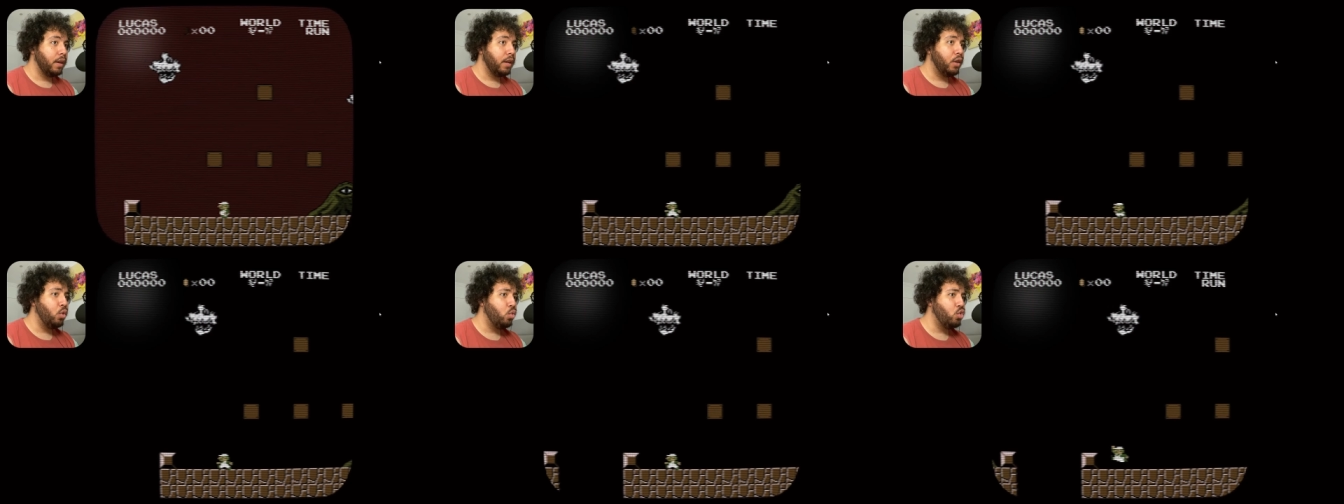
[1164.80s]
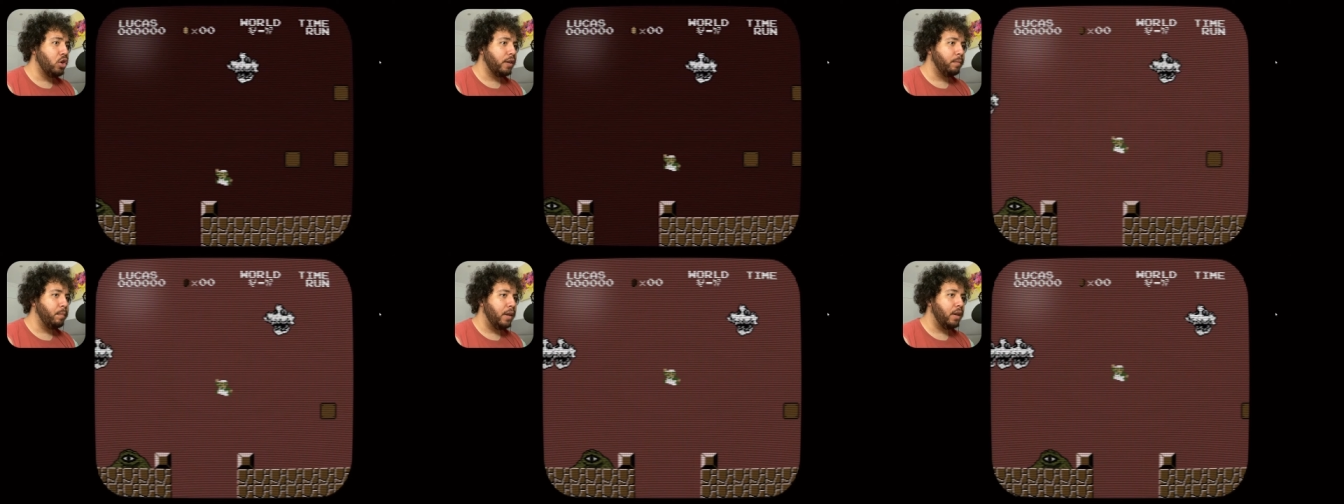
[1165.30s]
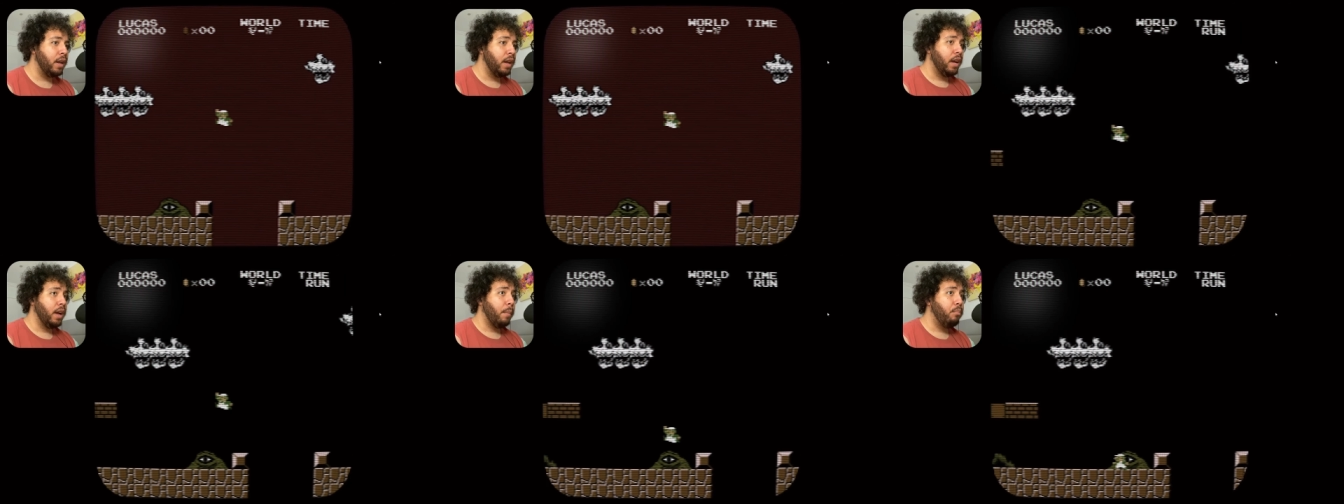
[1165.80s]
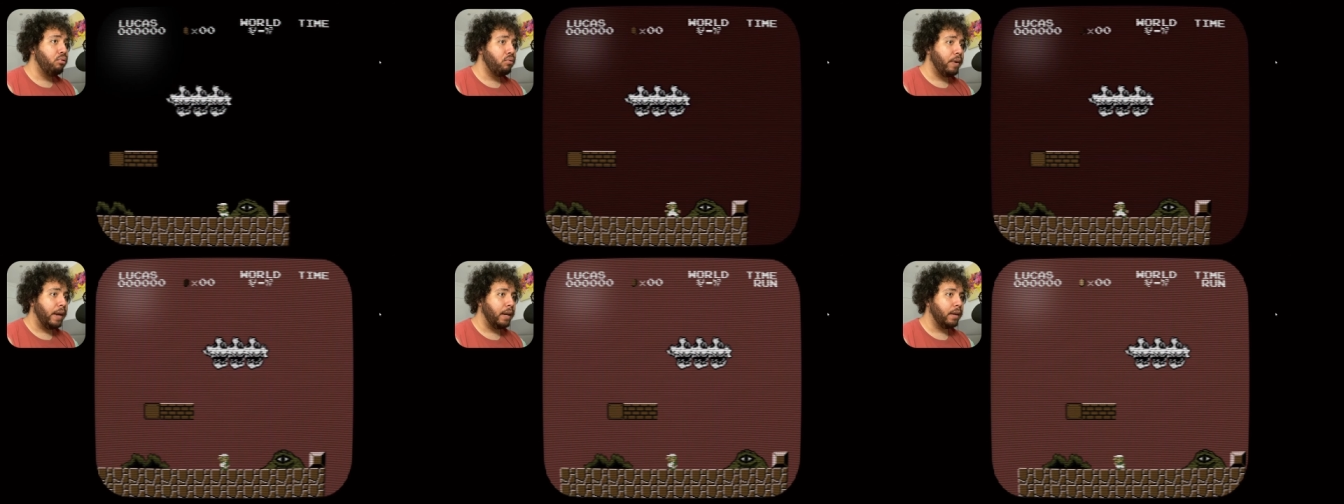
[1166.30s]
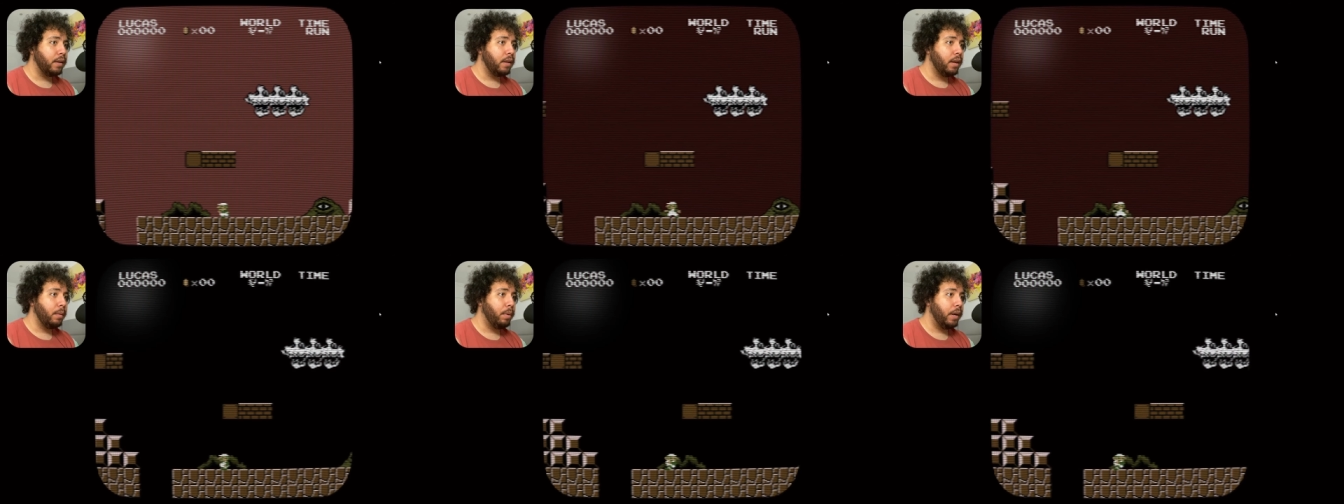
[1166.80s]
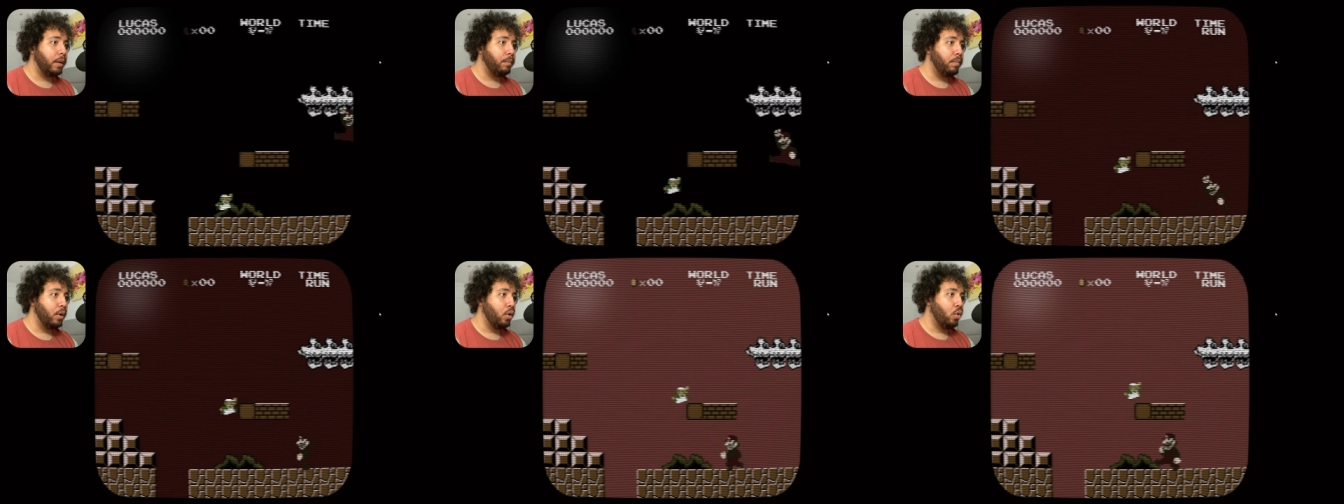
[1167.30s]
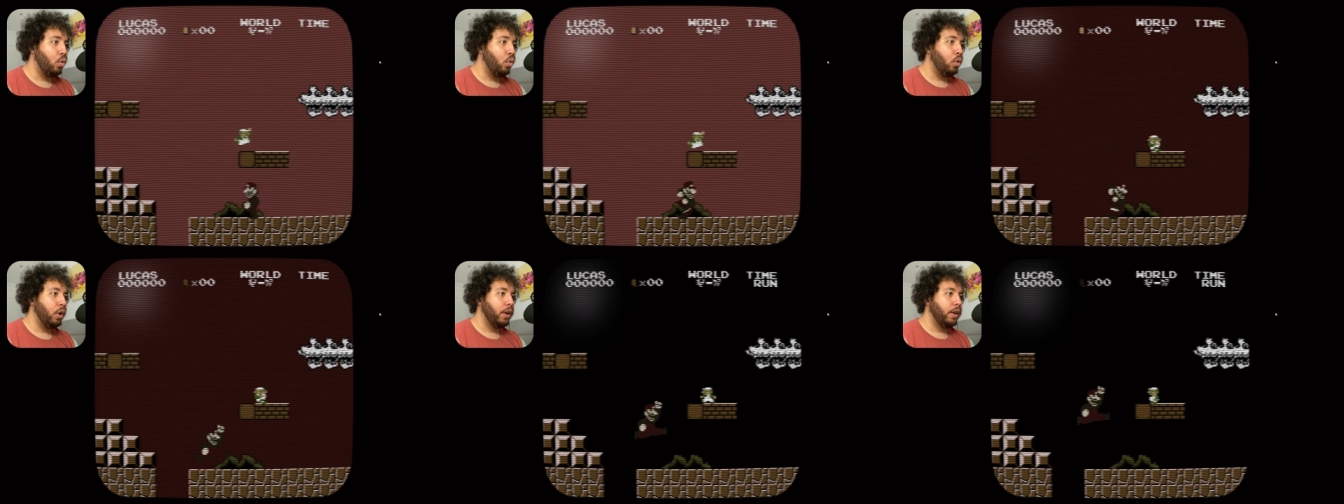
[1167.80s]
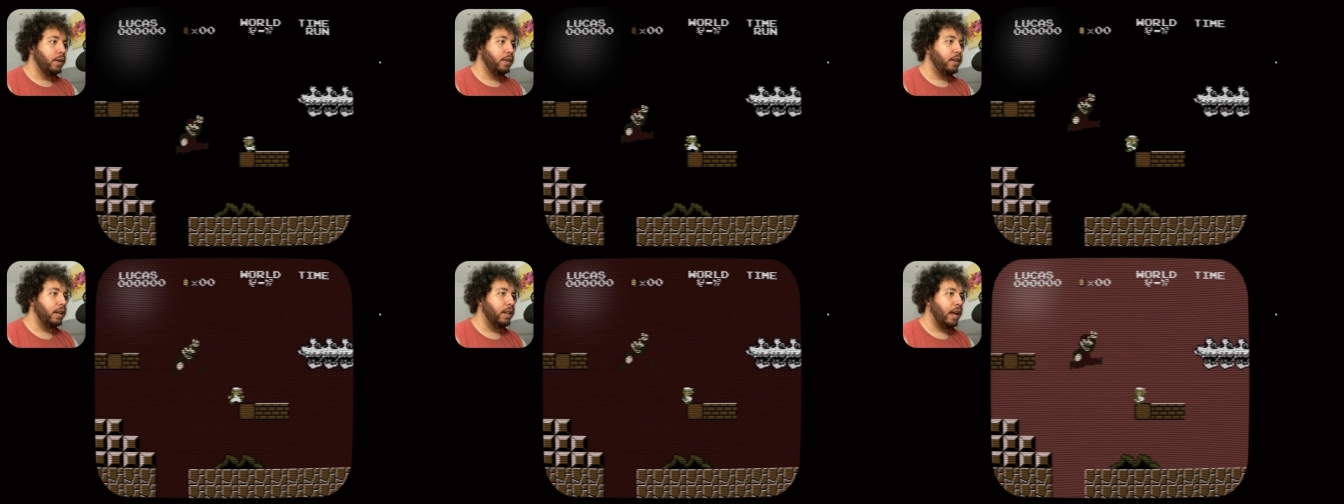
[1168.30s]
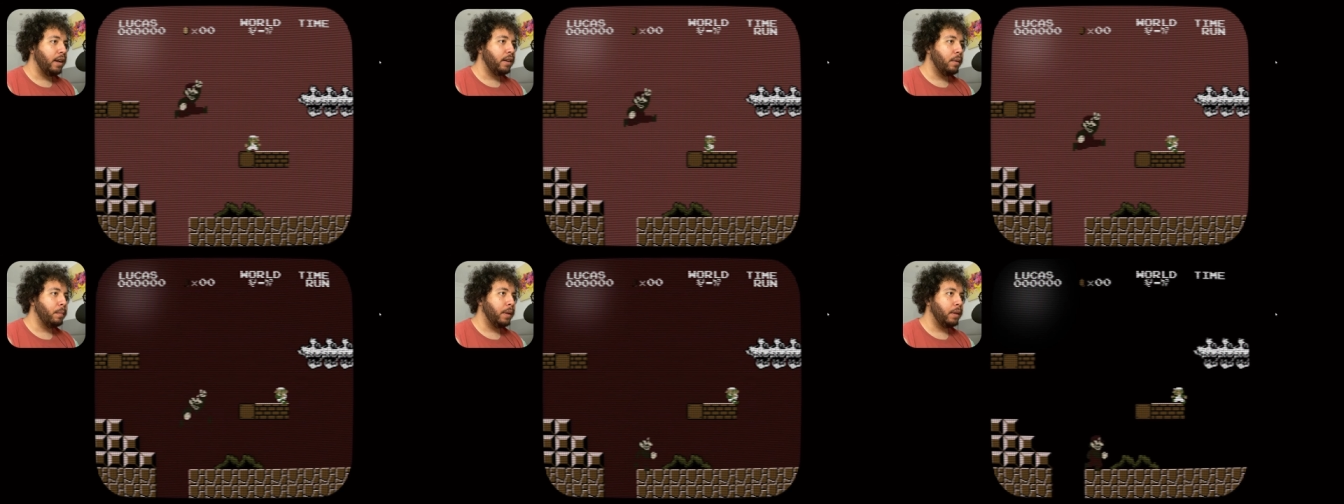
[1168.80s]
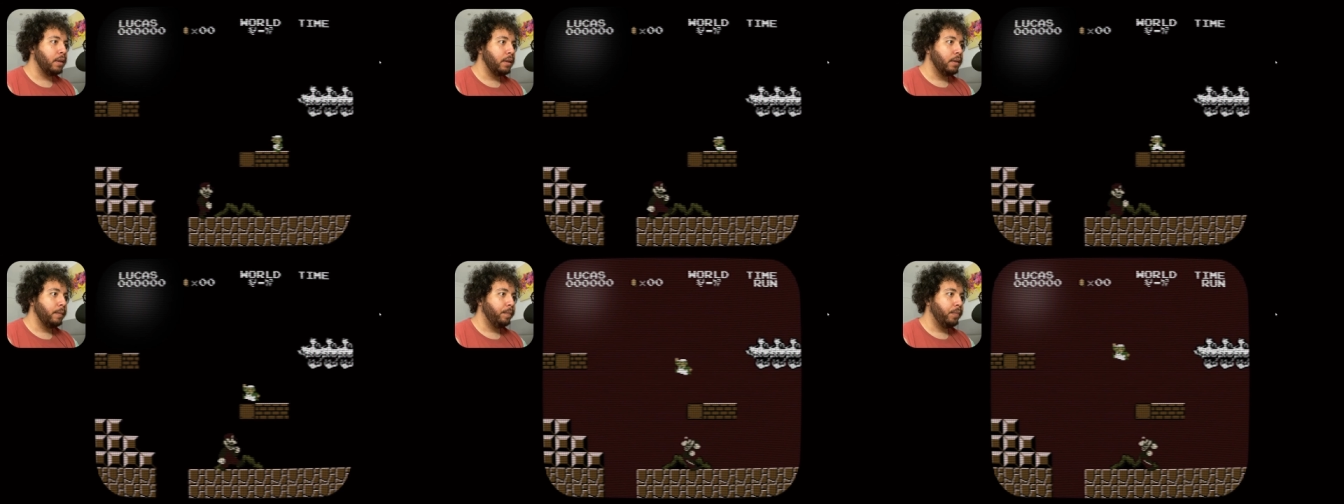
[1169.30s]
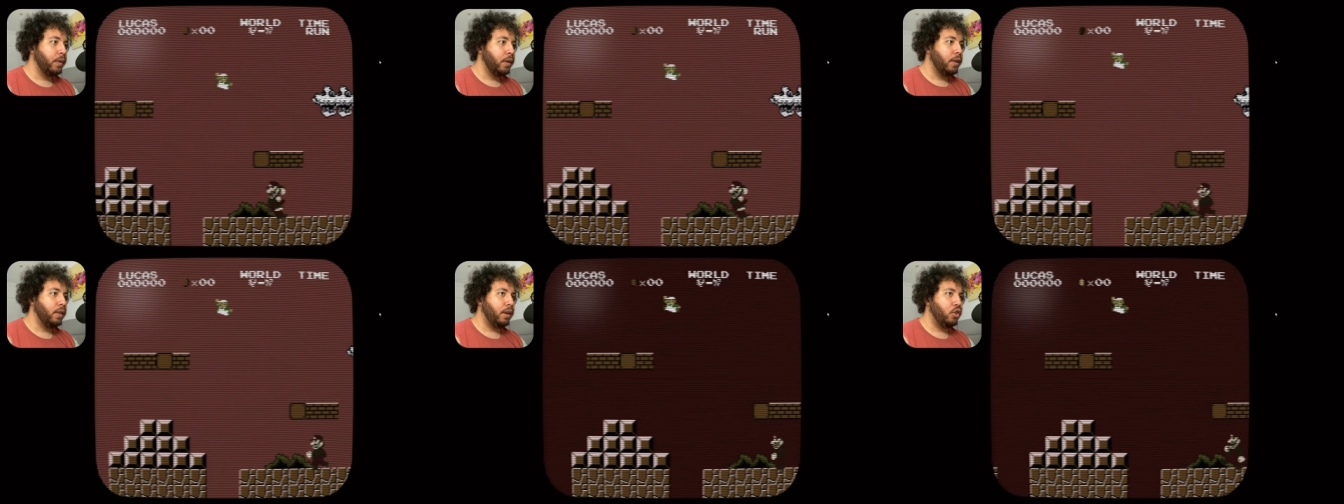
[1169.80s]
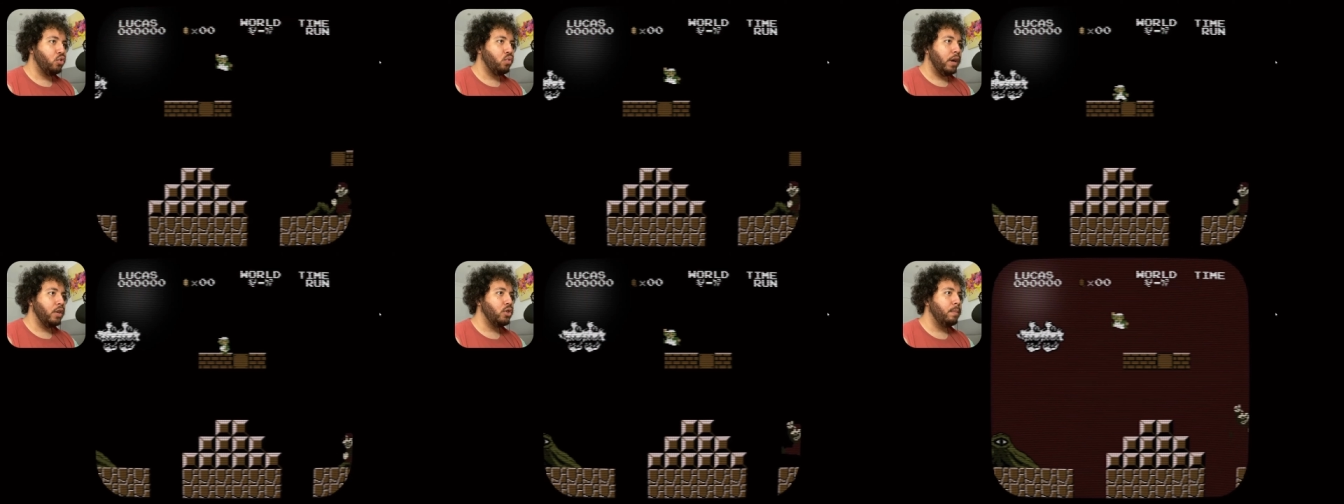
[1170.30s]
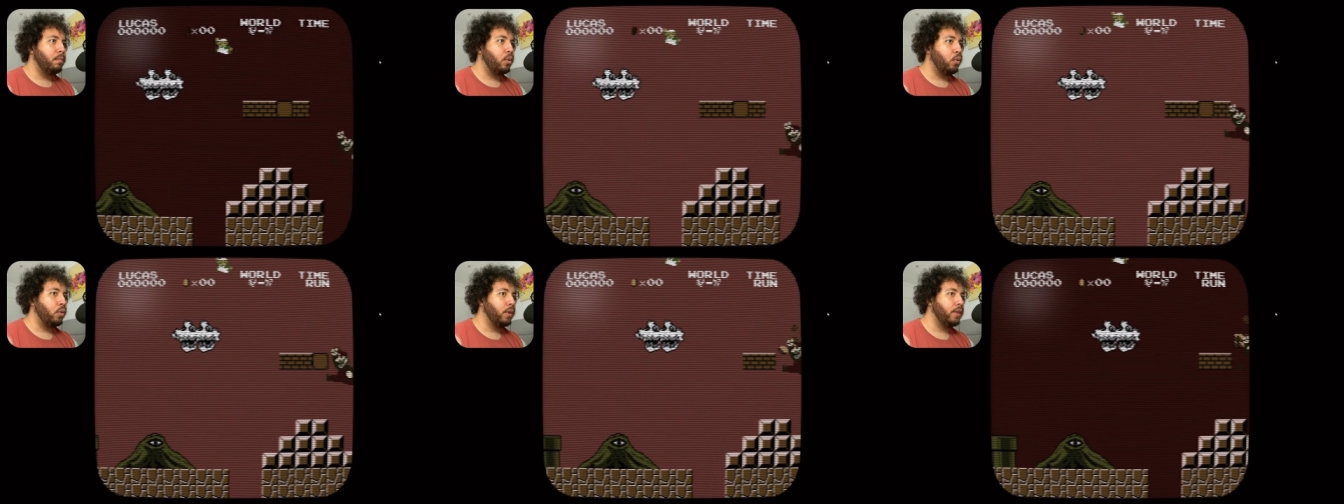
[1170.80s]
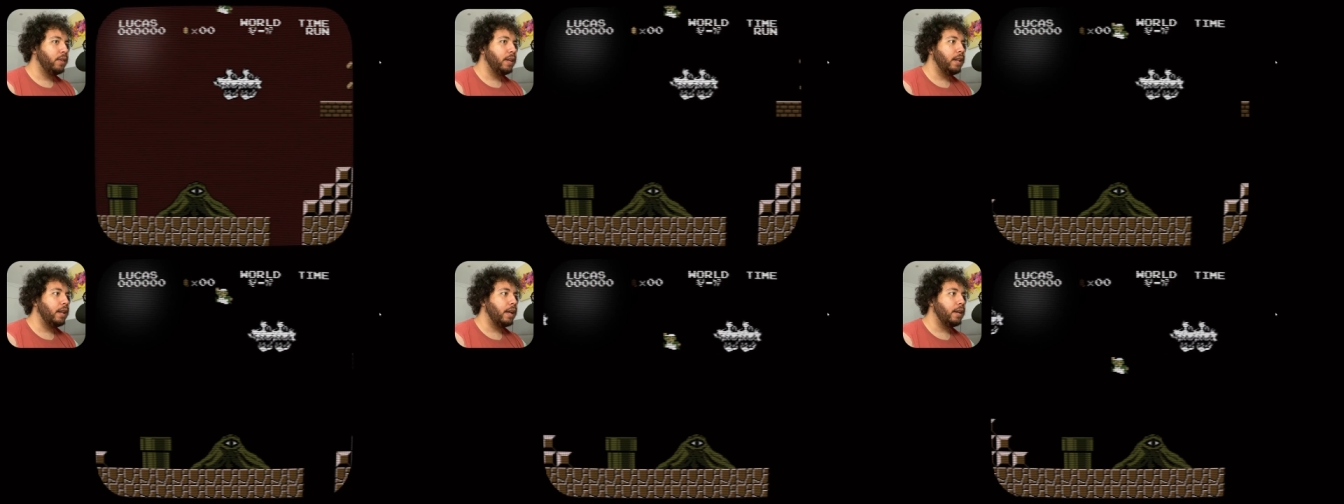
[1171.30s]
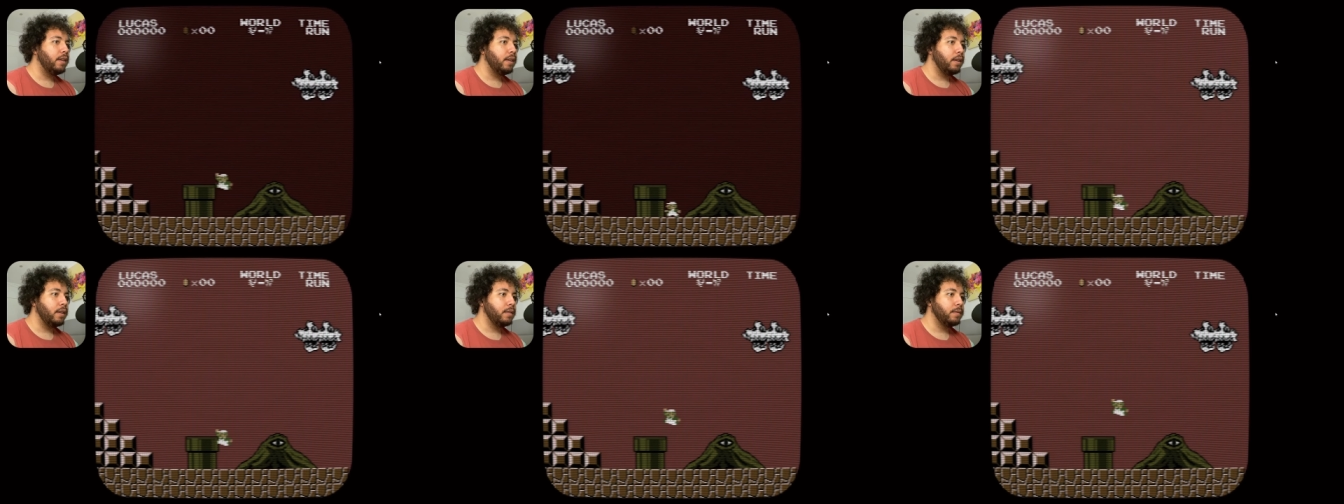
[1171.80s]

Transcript: You just been pranked by the. Oh, see that coming. Nice try, Jimbo. See you later.